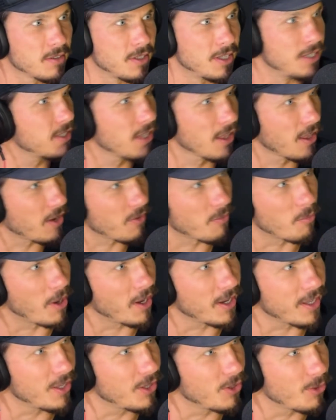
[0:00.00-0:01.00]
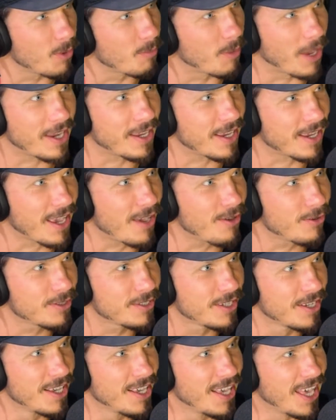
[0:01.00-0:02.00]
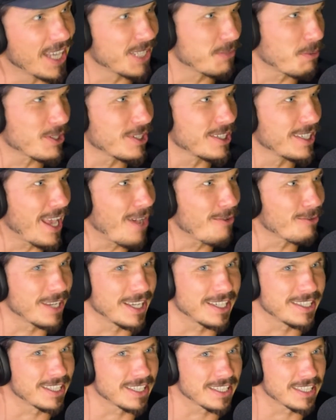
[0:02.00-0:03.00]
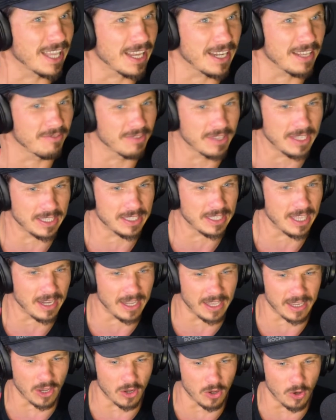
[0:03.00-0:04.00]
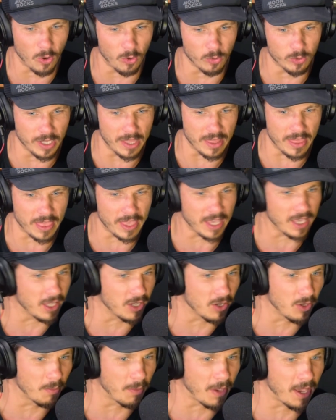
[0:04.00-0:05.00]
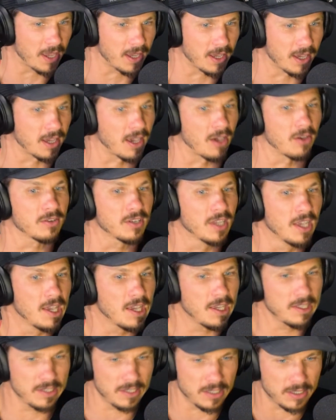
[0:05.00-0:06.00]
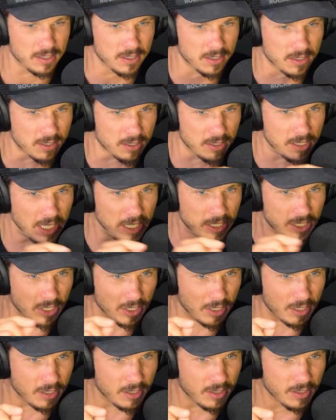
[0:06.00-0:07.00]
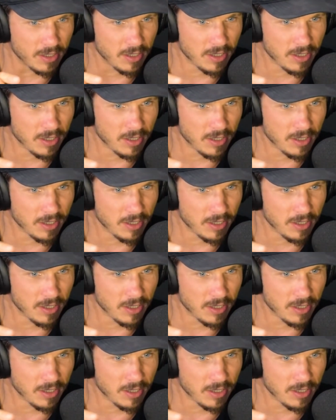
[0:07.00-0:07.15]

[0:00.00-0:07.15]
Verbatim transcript: Is a lot of money in your bank account, hmm. especially nowadays. There's not even it's not like a golden thing in your bank account. It's nah. just digits.